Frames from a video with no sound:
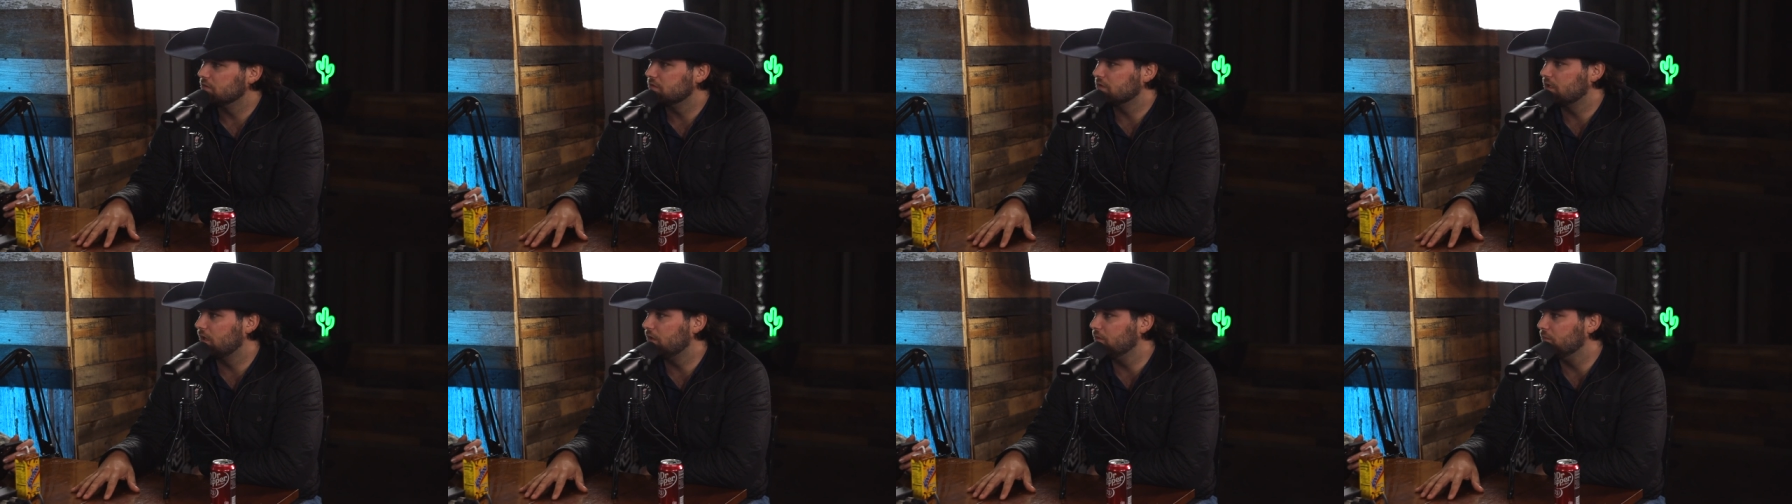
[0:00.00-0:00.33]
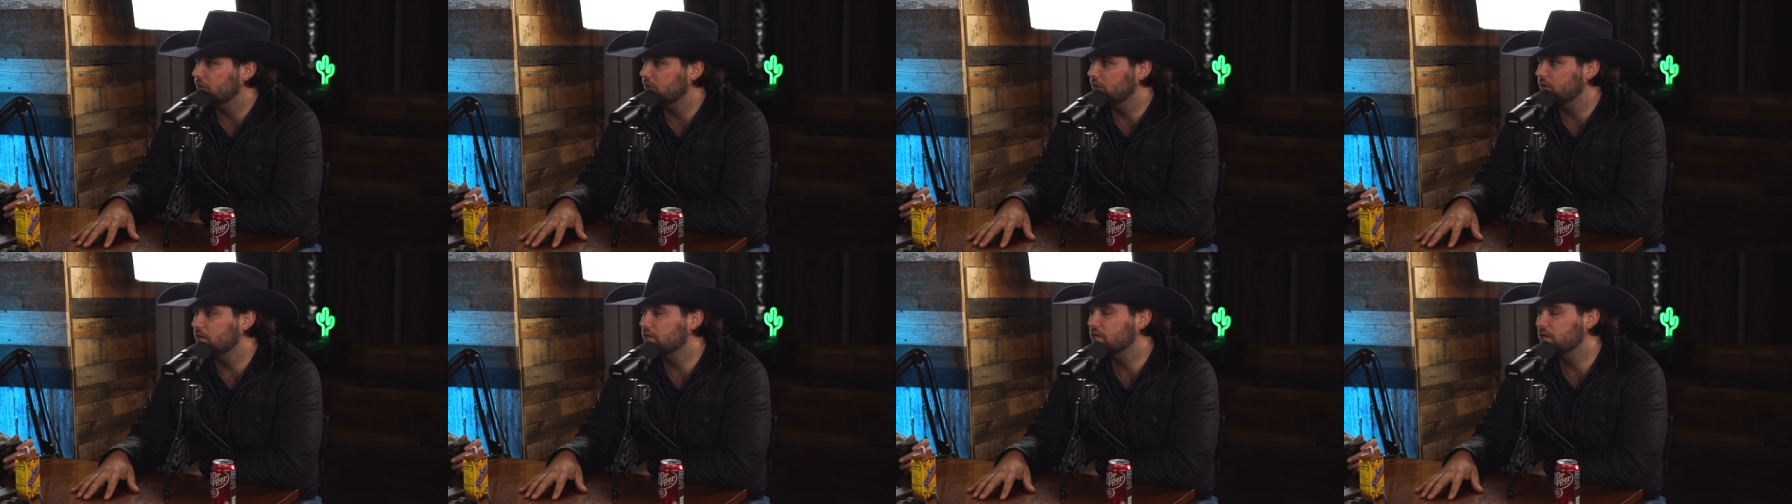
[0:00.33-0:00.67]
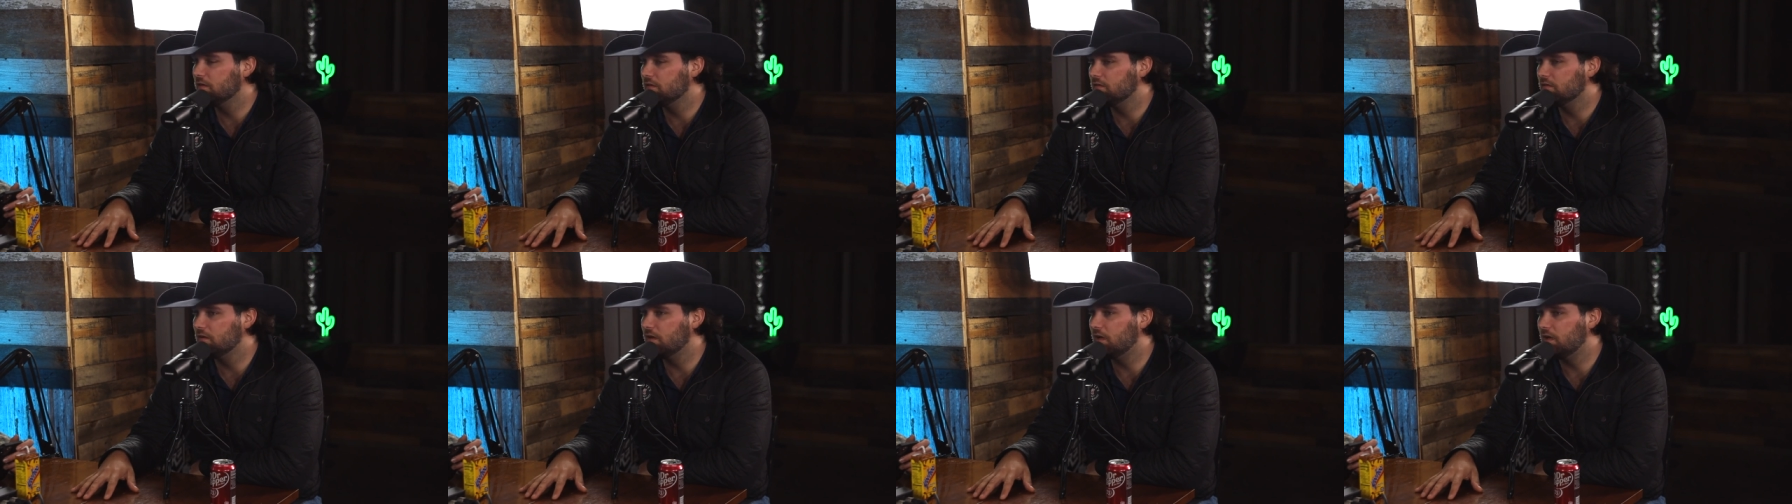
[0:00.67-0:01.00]
the same deal,
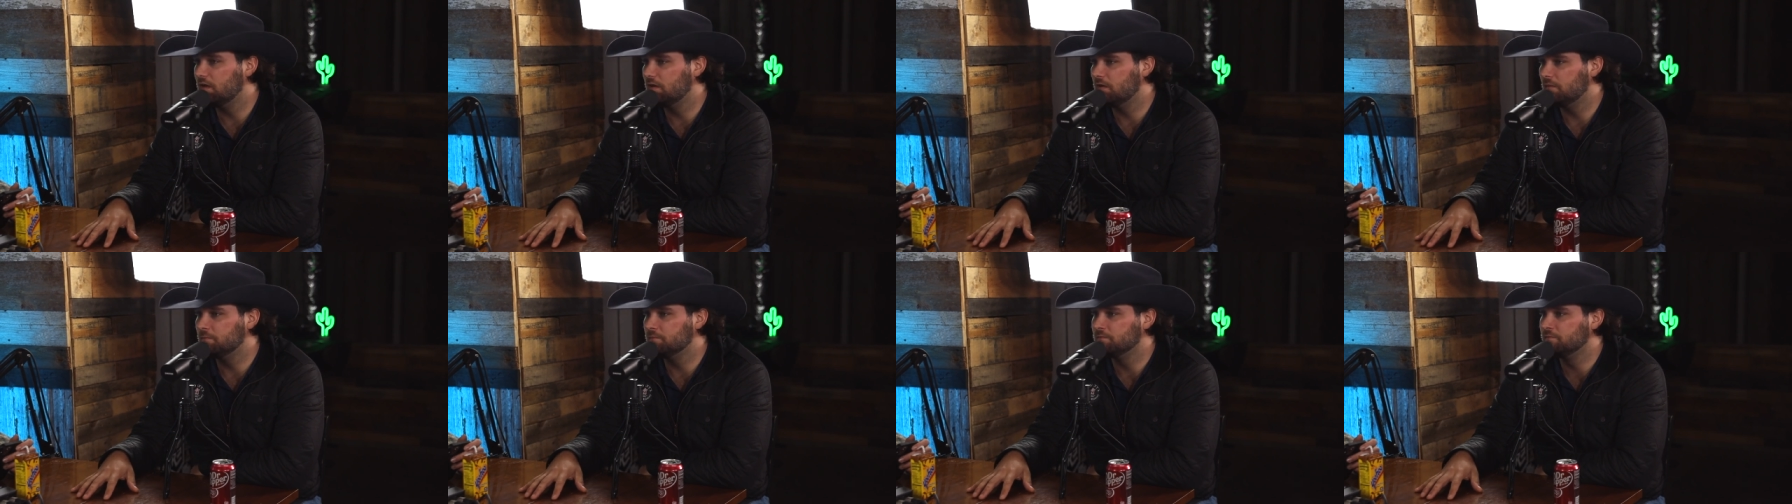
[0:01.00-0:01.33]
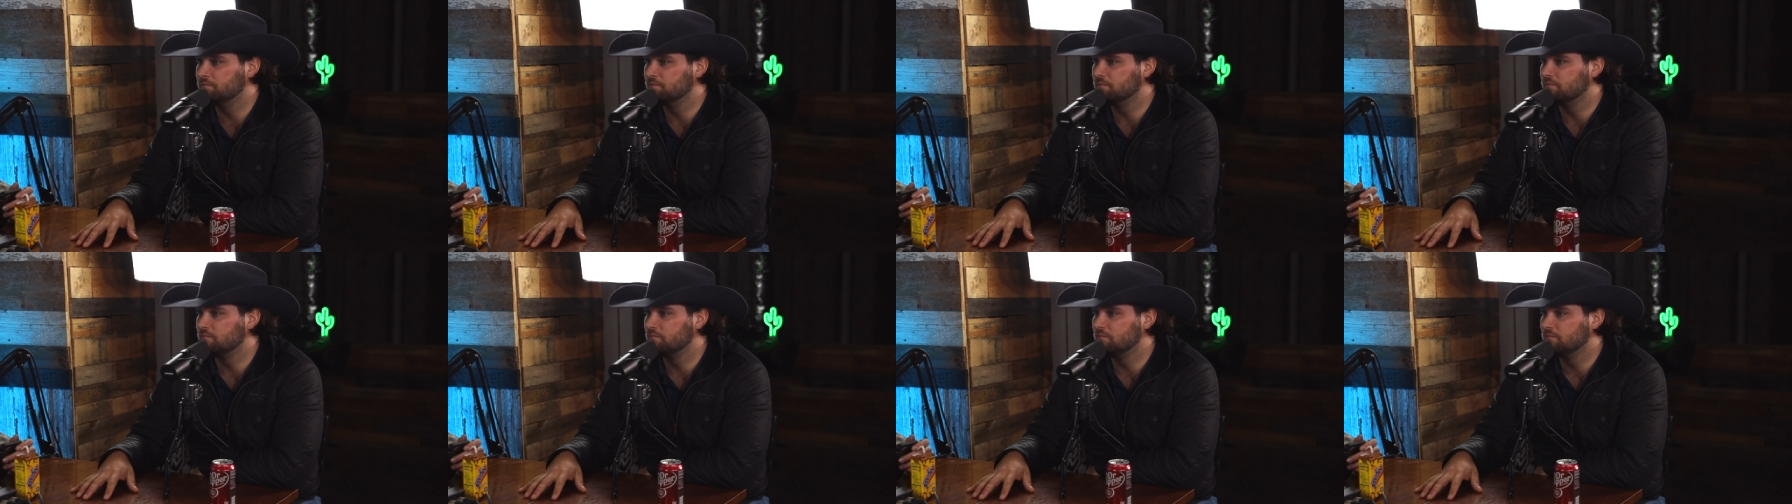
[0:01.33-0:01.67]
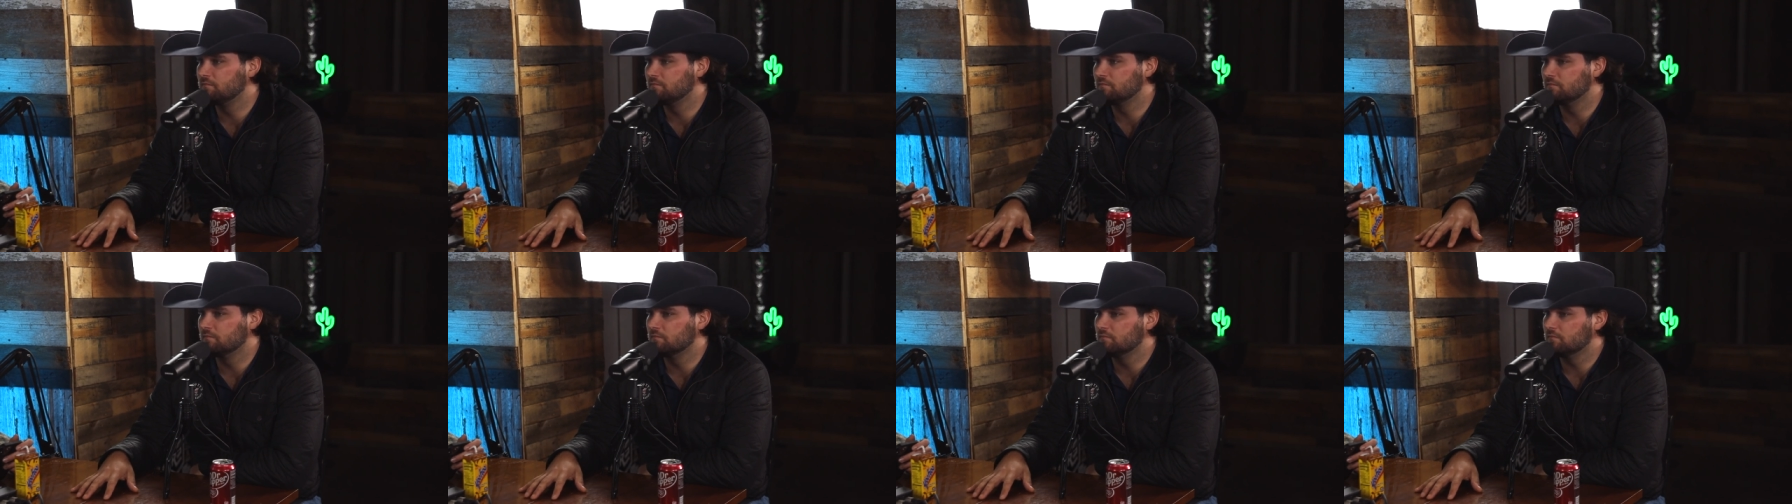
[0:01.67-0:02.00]
and um,
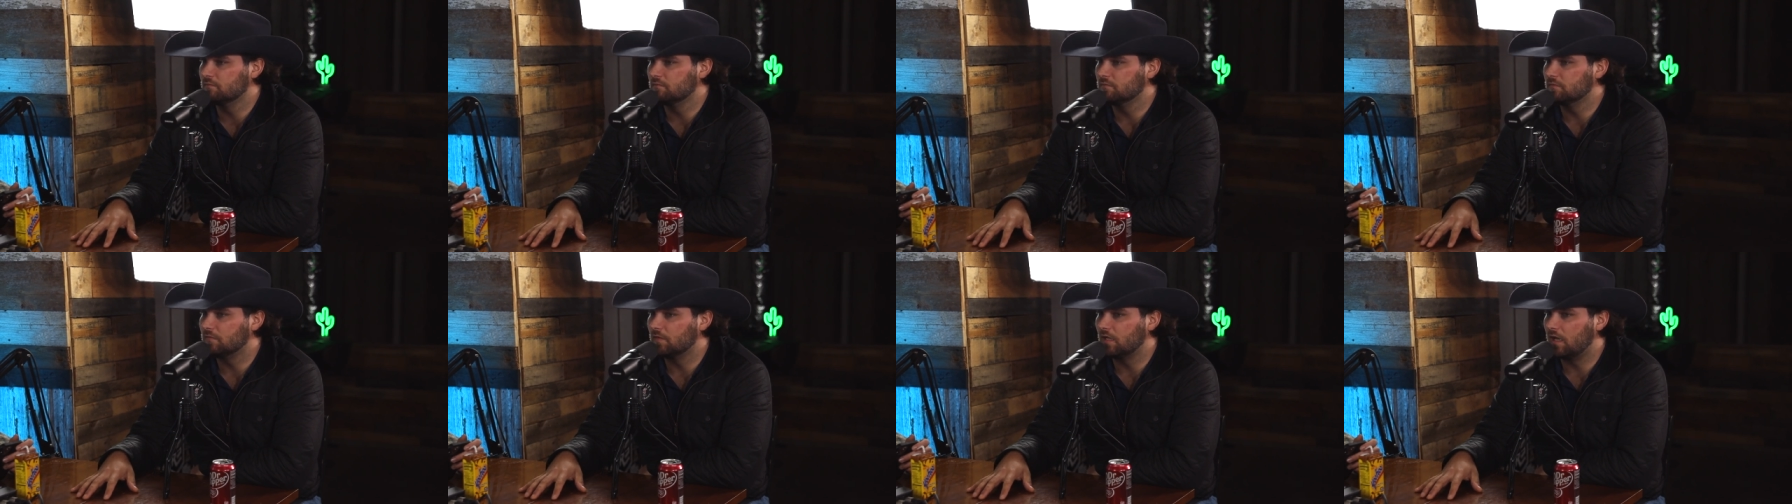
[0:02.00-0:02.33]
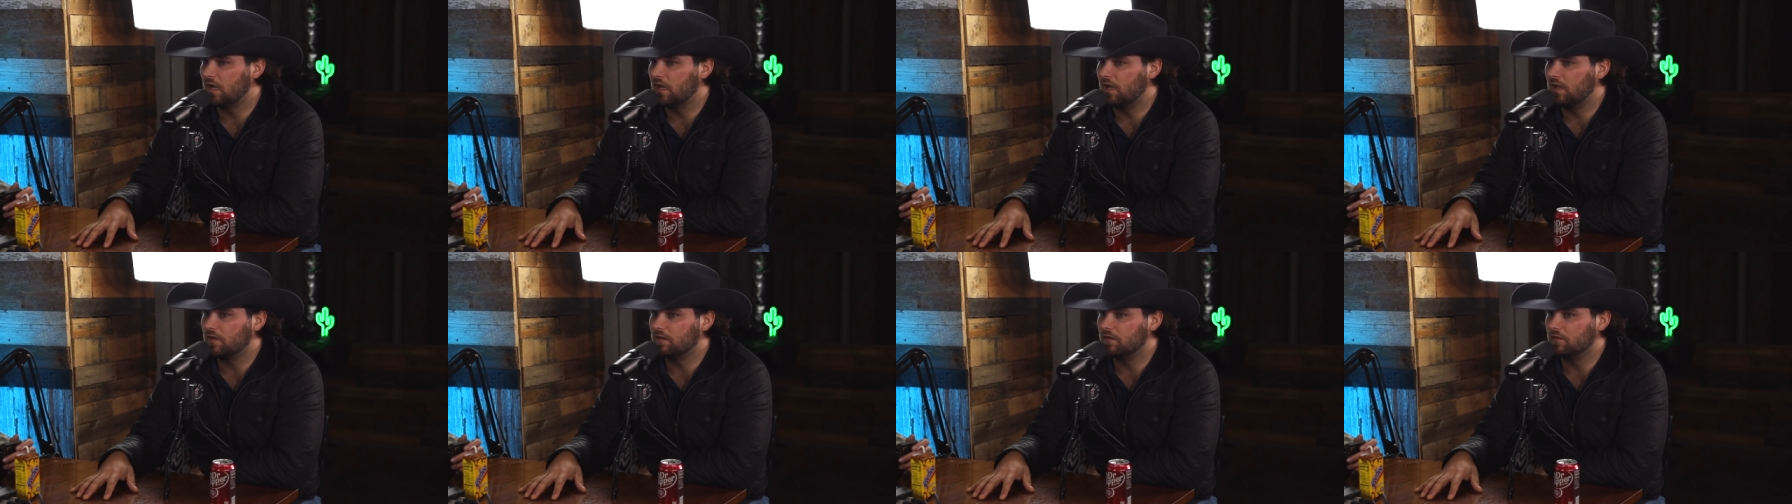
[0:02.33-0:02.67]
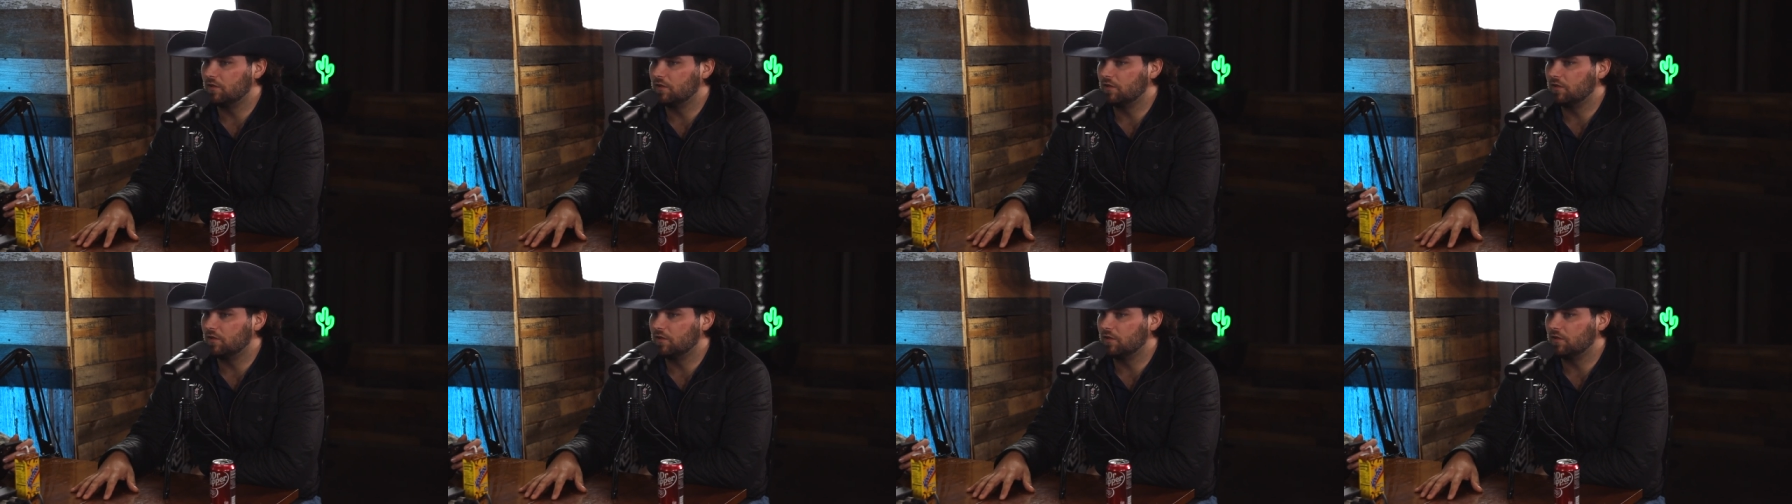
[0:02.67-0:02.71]
I,